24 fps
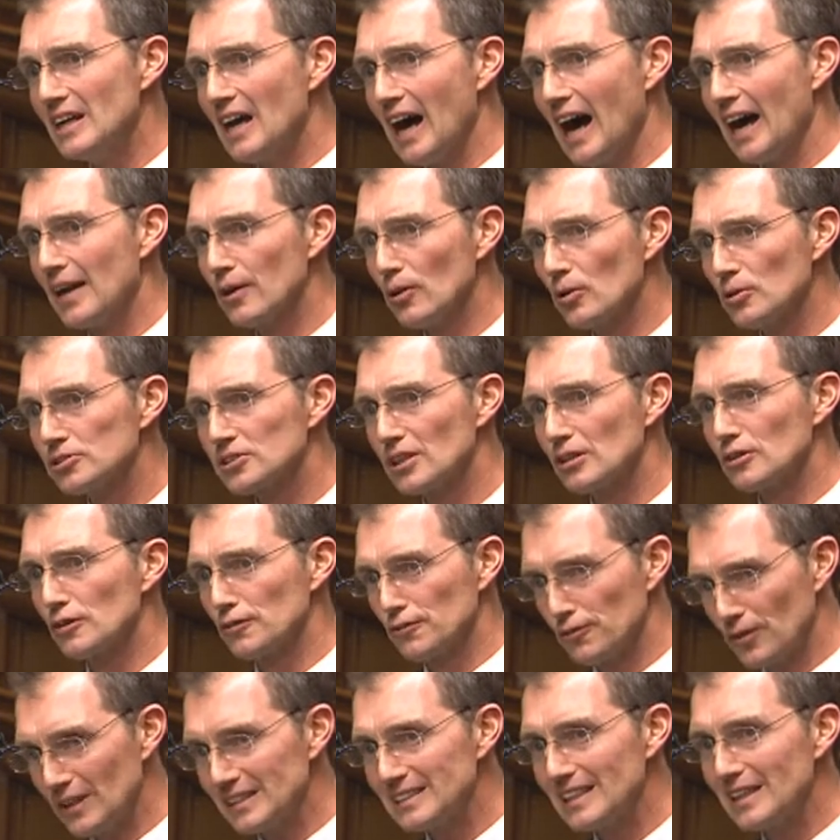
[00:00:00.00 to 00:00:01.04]
and also to
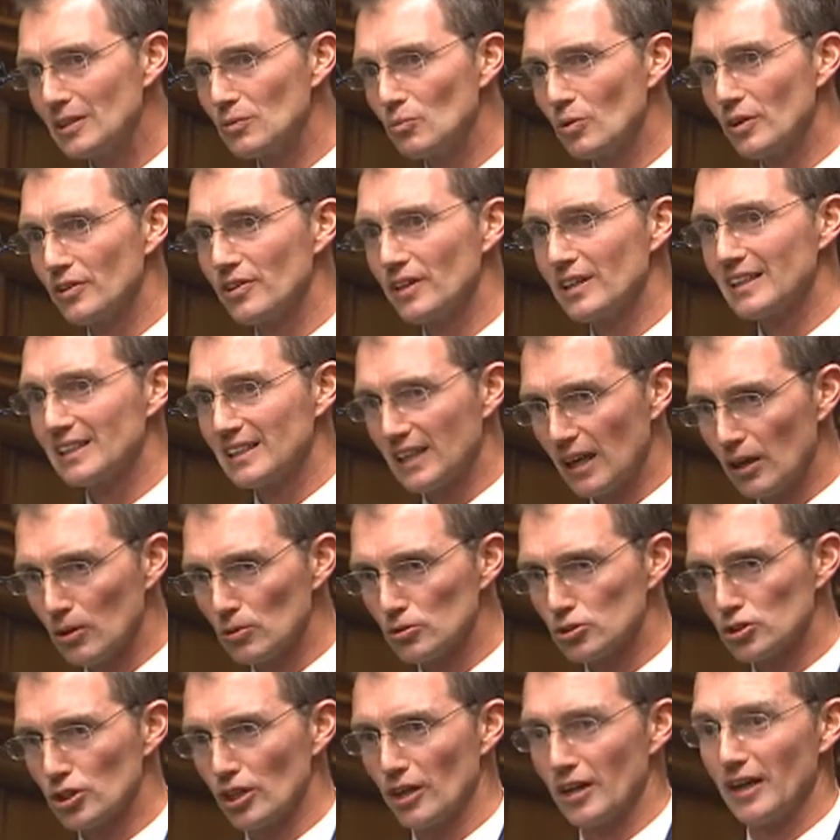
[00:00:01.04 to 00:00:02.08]
fit in with the
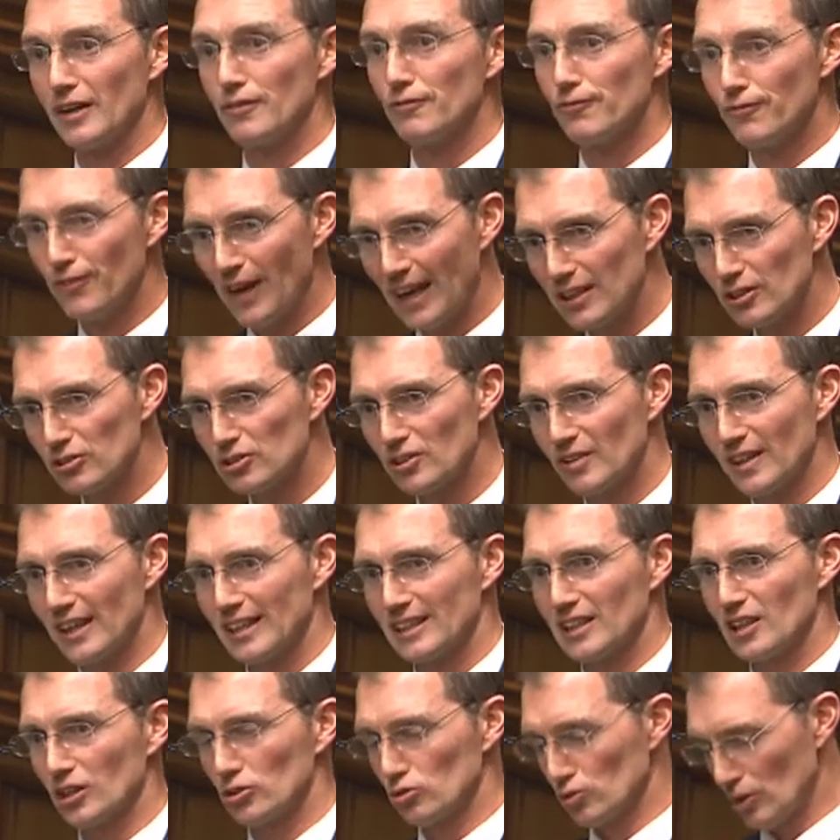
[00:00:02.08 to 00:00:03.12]
culture and values of
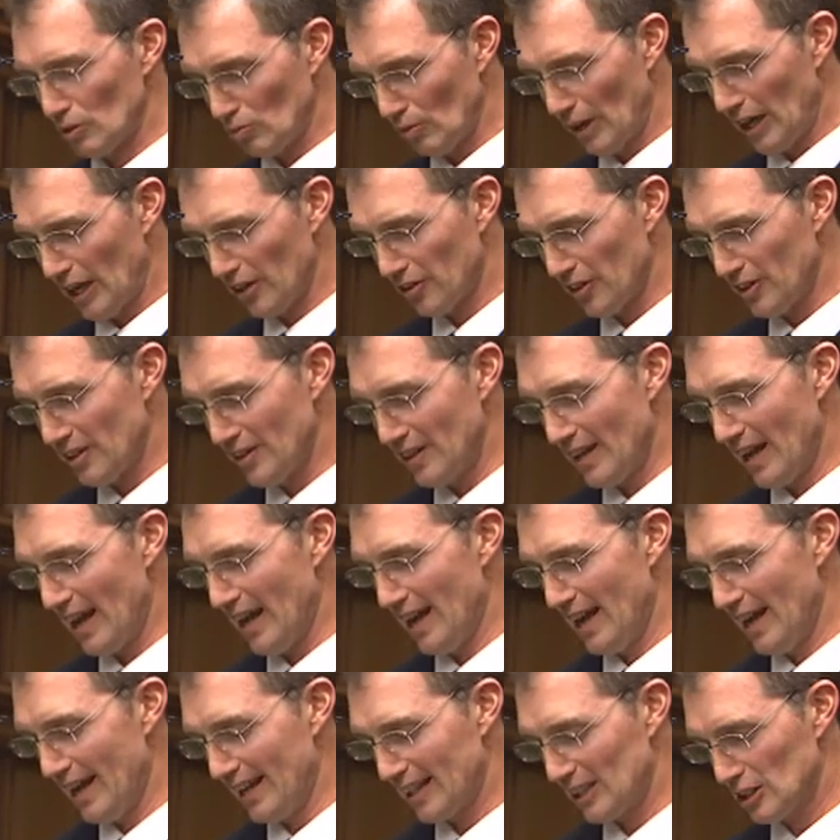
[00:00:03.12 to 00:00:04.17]
that country, rather
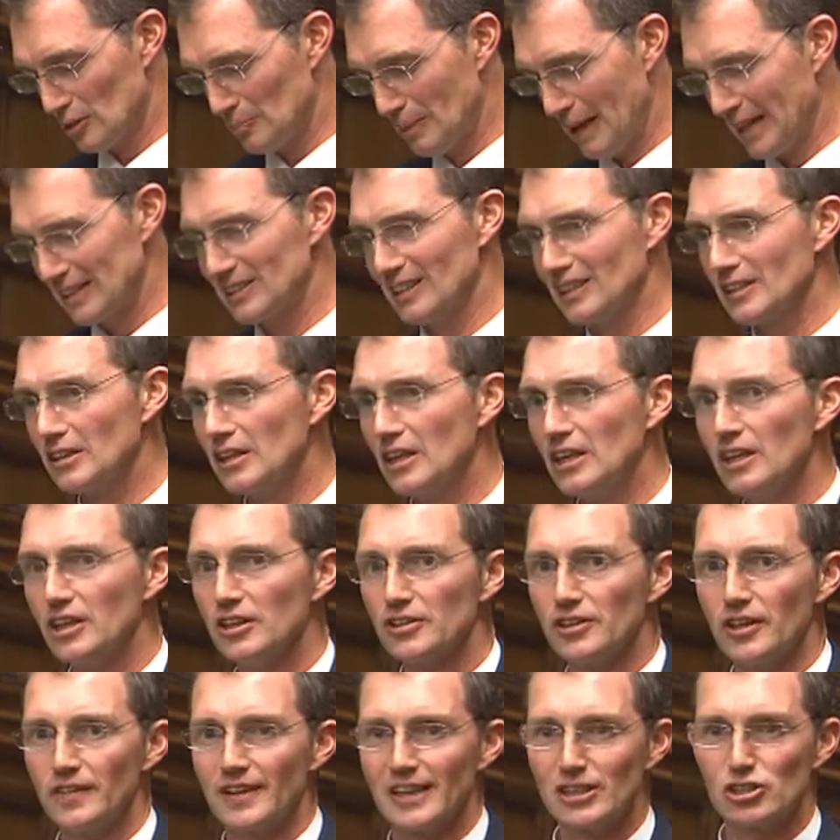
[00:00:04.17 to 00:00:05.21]
than expecting
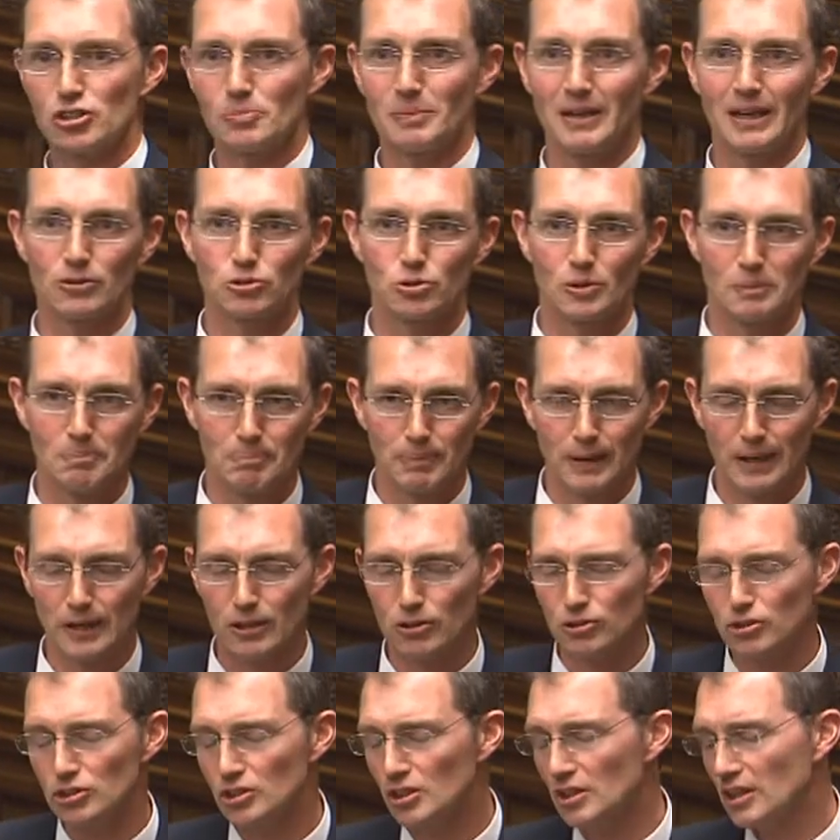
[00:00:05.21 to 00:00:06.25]
that they should be able to
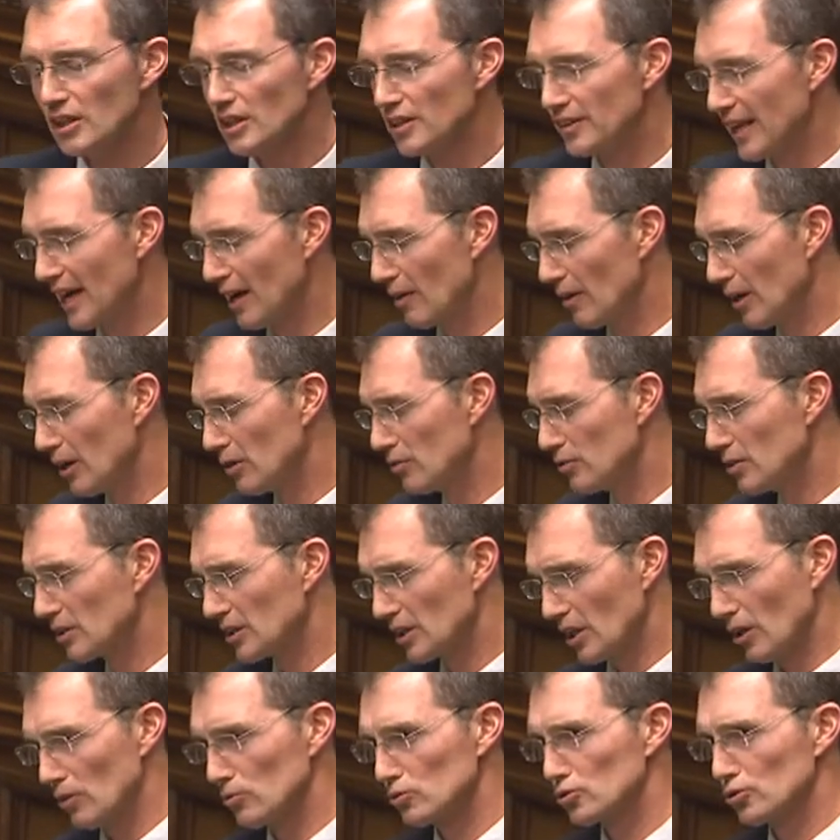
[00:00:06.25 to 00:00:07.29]
impose their own
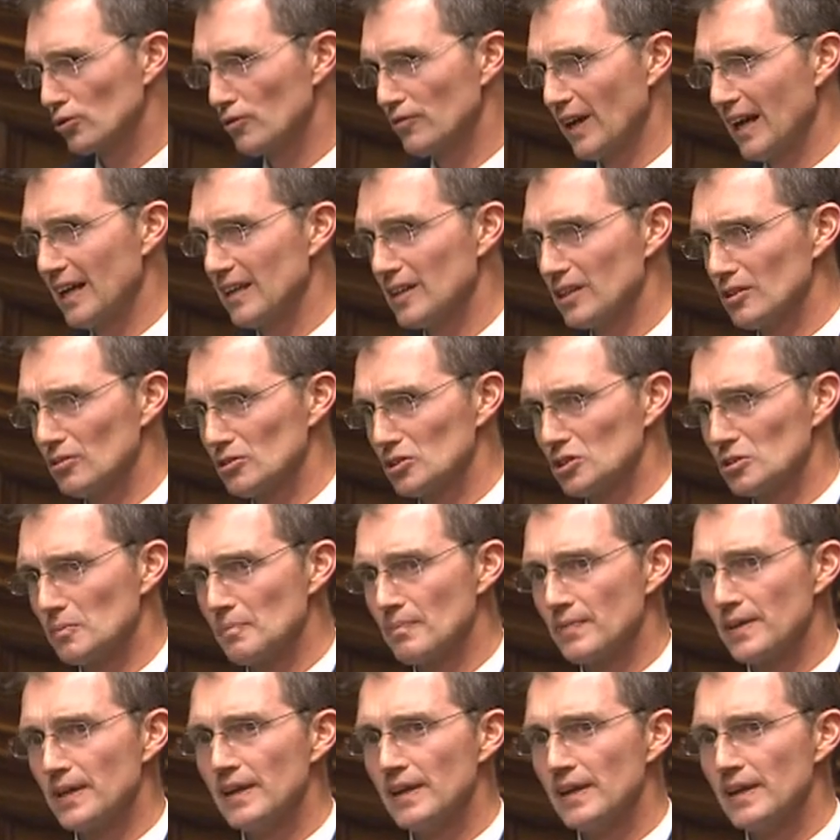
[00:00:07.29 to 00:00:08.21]
cultural values.